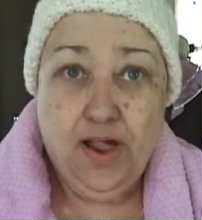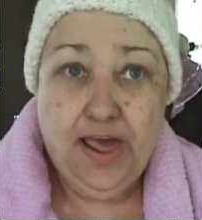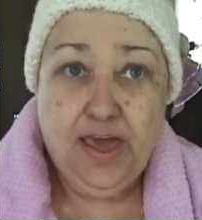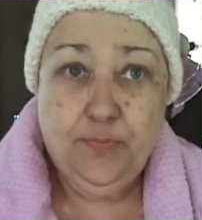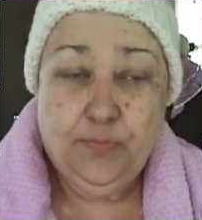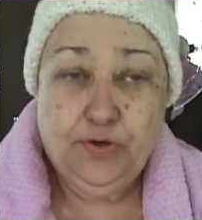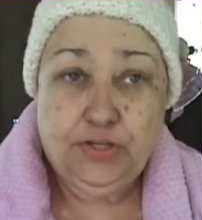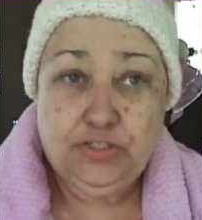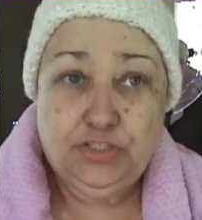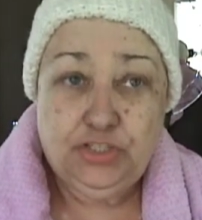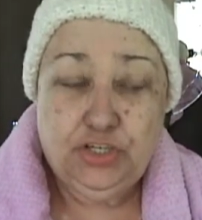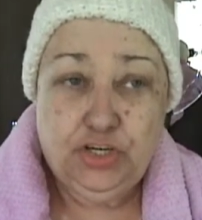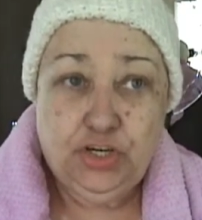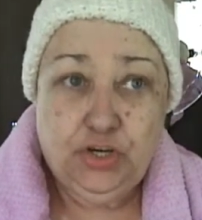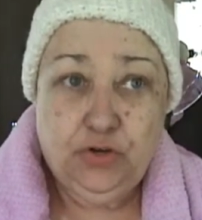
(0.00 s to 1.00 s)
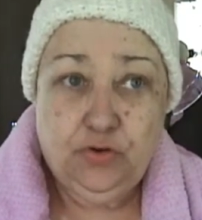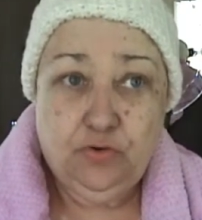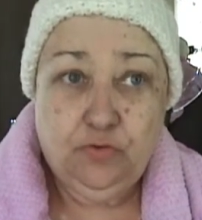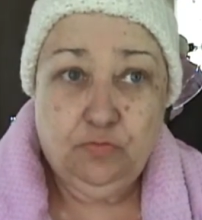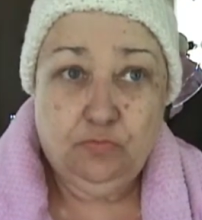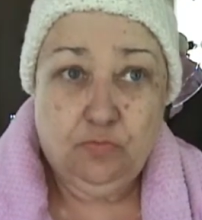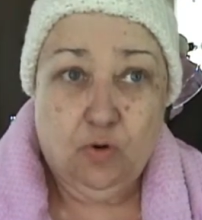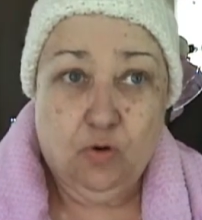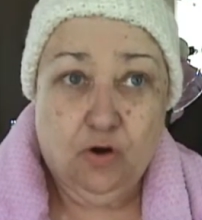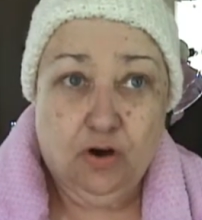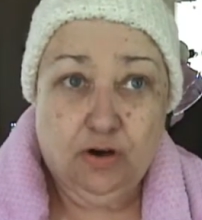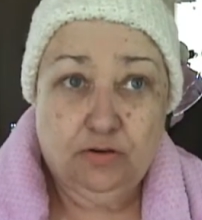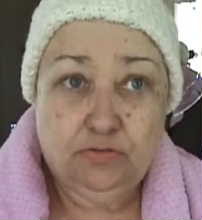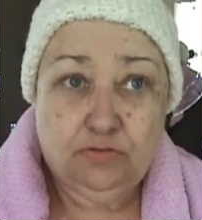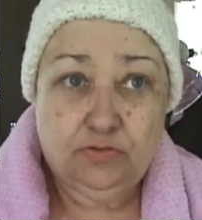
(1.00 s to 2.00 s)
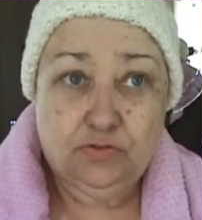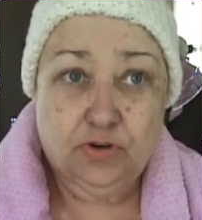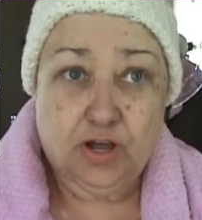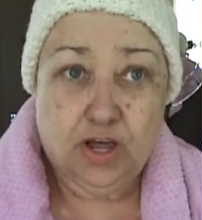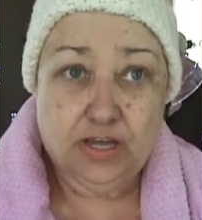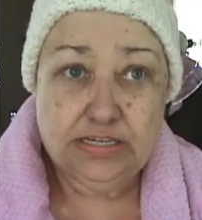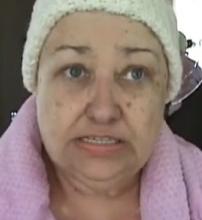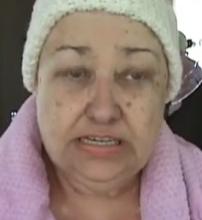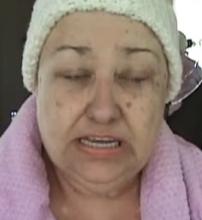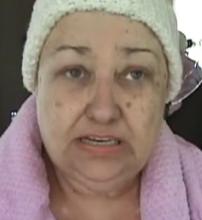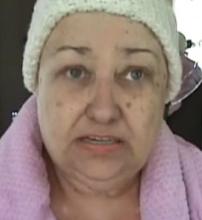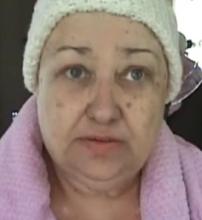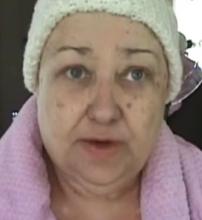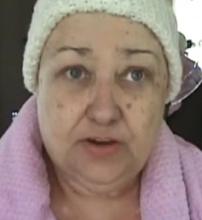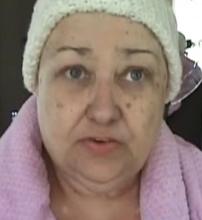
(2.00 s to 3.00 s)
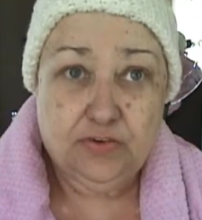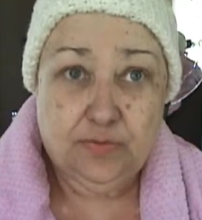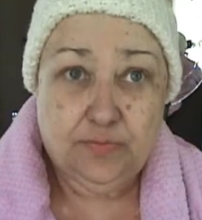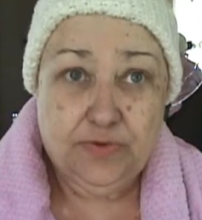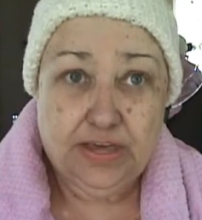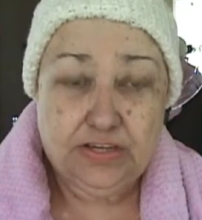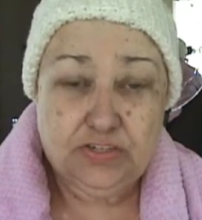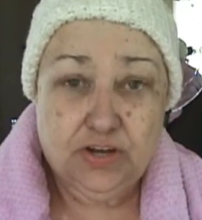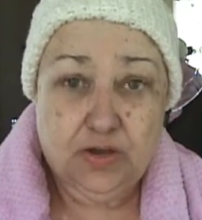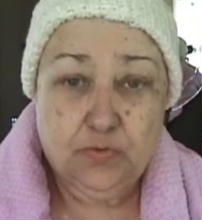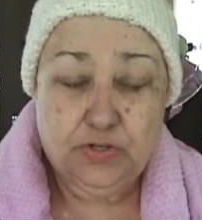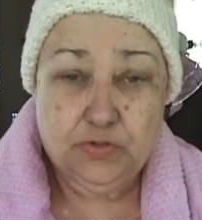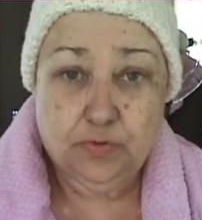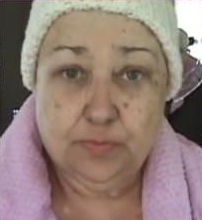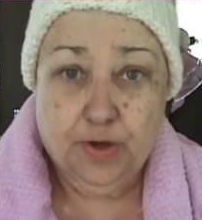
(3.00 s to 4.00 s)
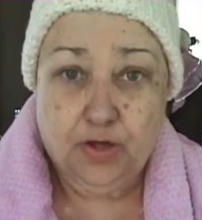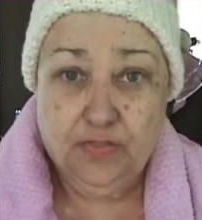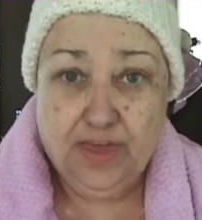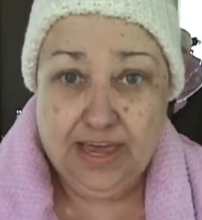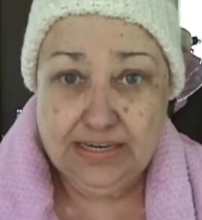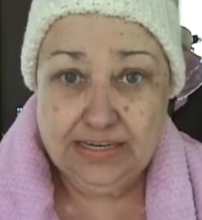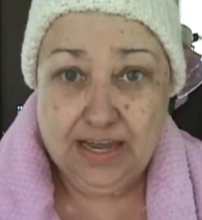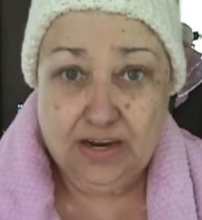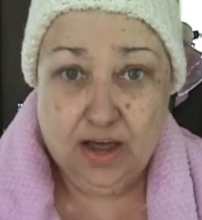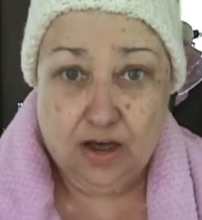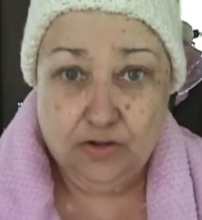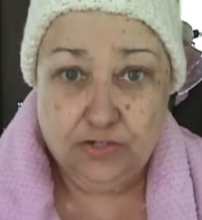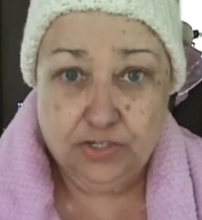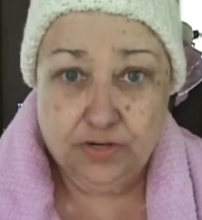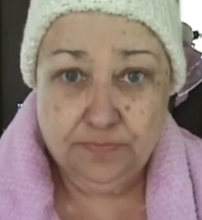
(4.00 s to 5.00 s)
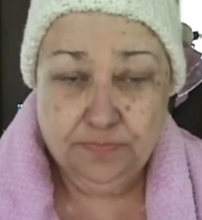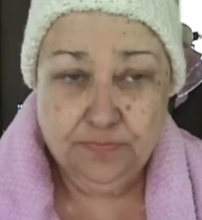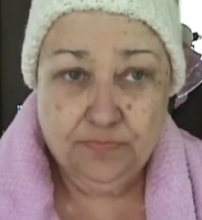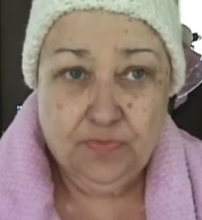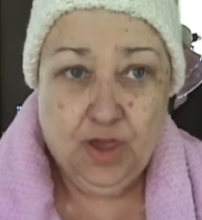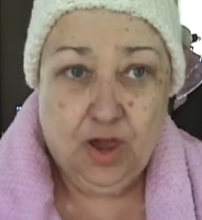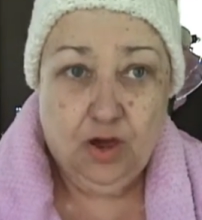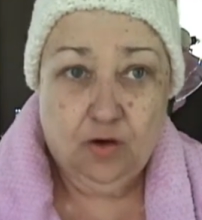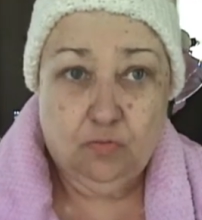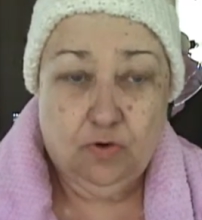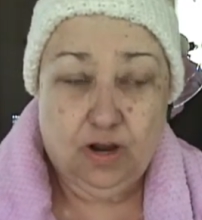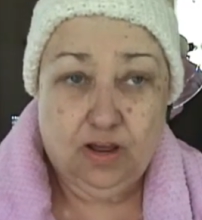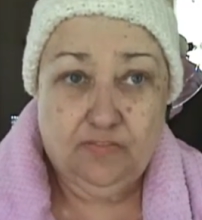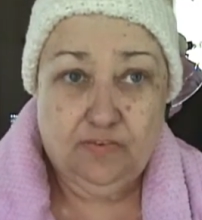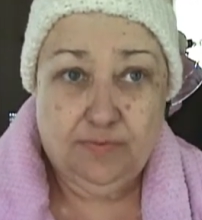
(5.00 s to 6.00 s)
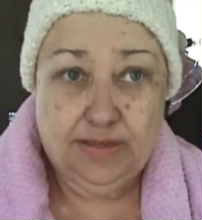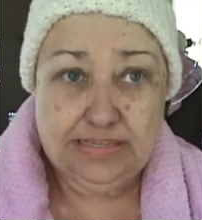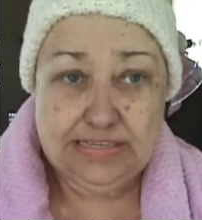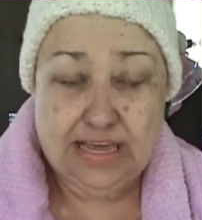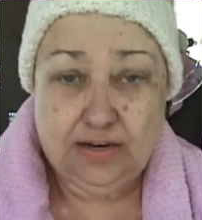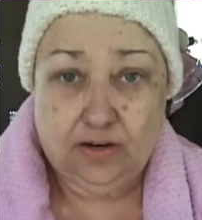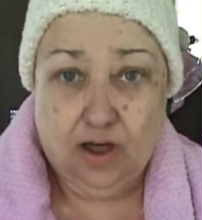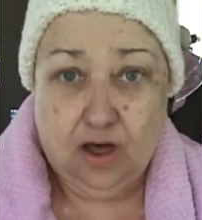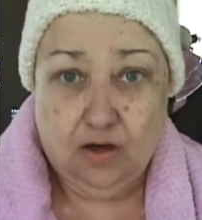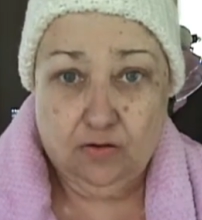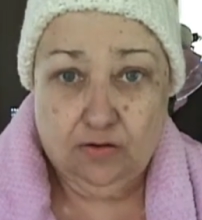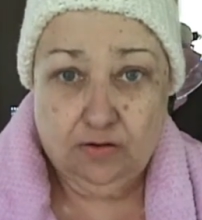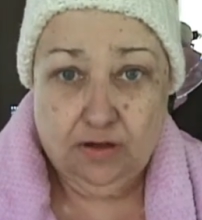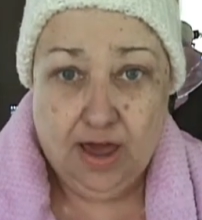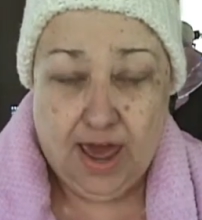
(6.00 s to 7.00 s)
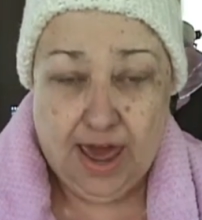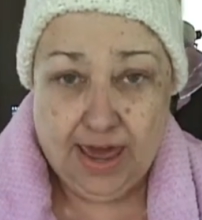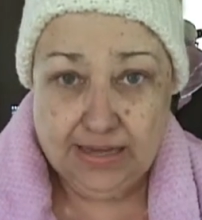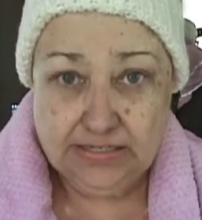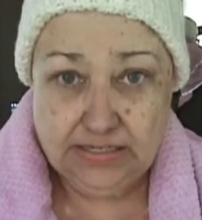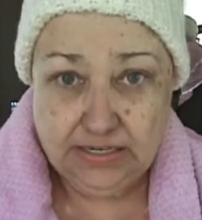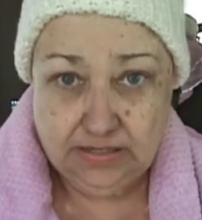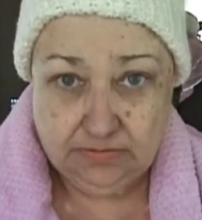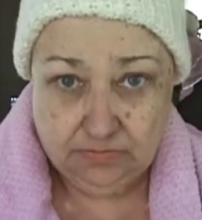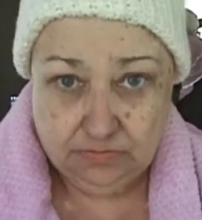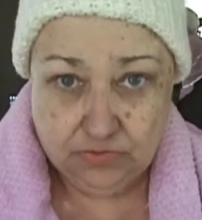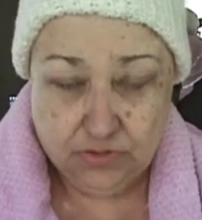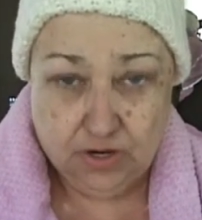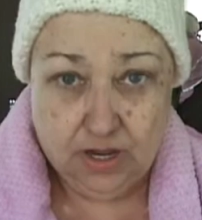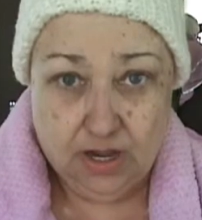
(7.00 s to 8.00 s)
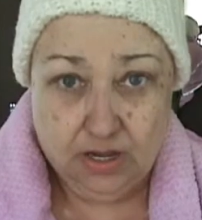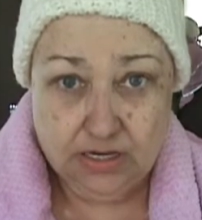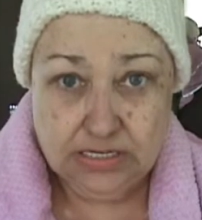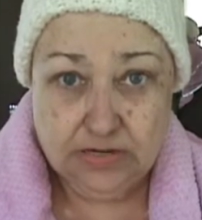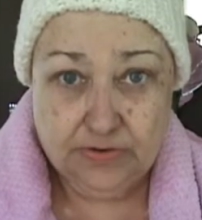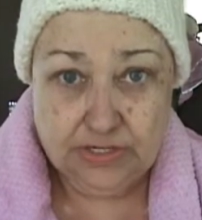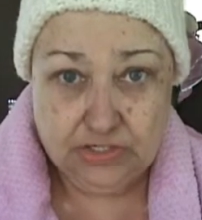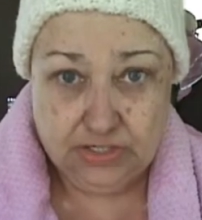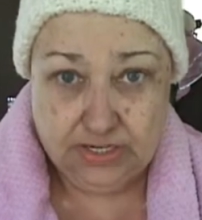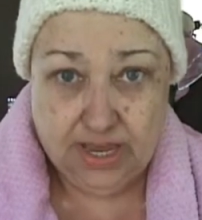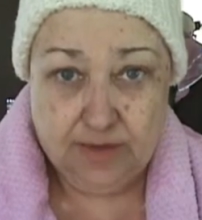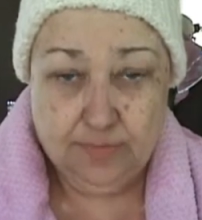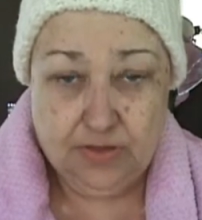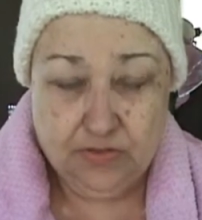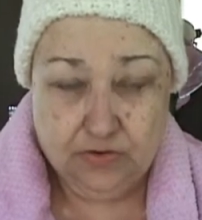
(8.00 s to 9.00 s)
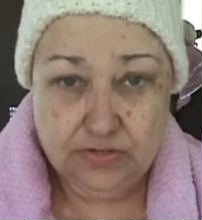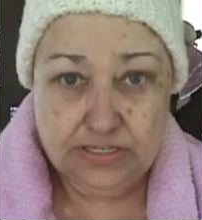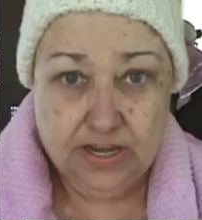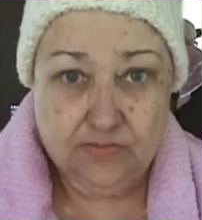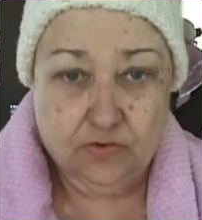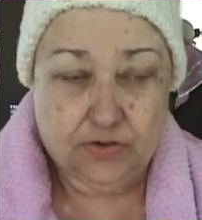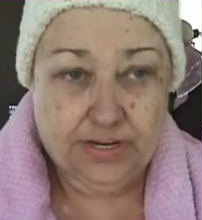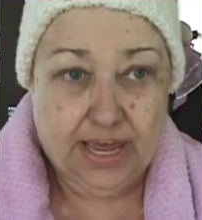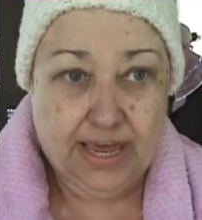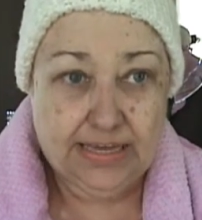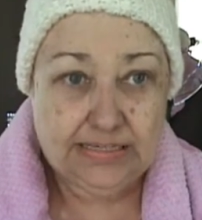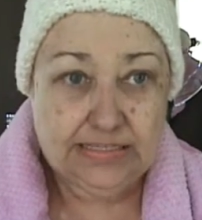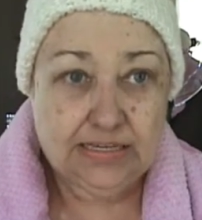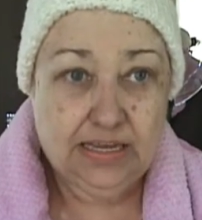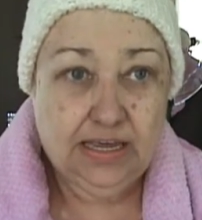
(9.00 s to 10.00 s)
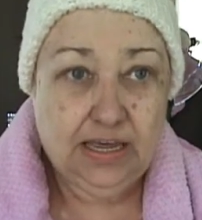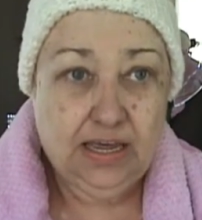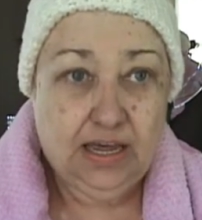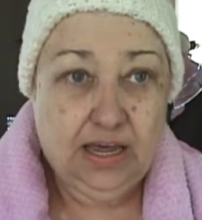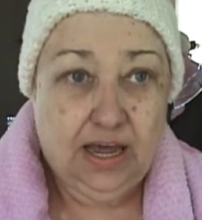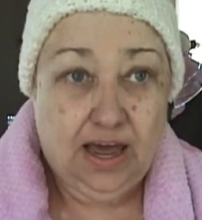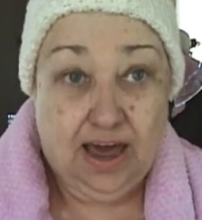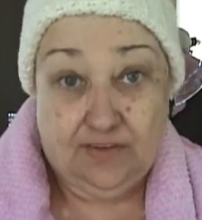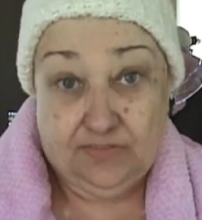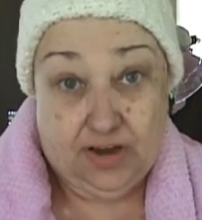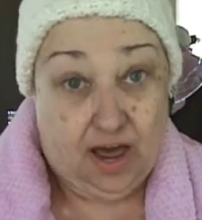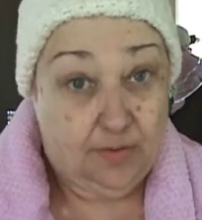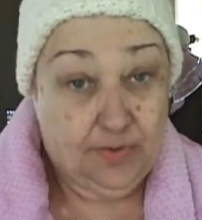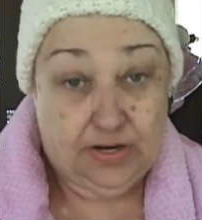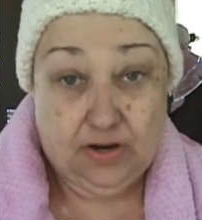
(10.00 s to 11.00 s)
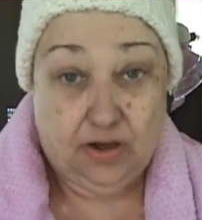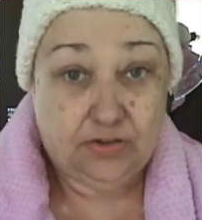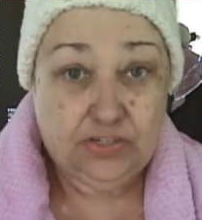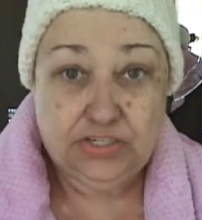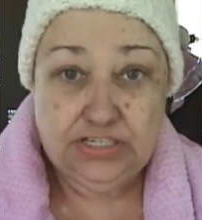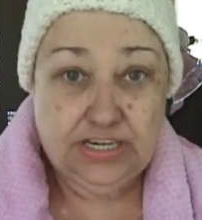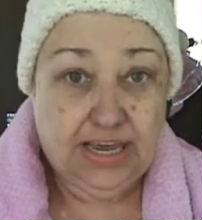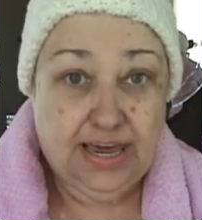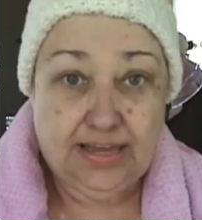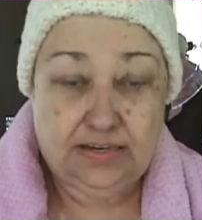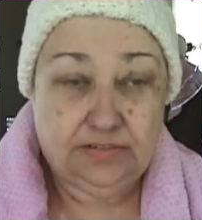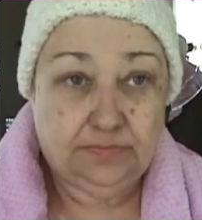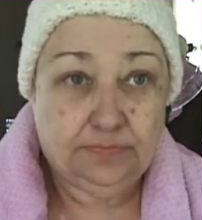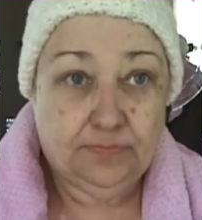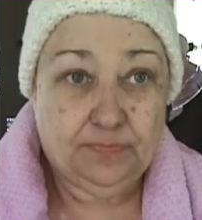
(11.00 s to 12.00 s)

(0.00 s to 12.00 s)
He put 2 more drugs into my drip yesterday, which were both anti-nausea. One of them is a long-acting drug, so it should get me through several days. I've not been nauseous yet.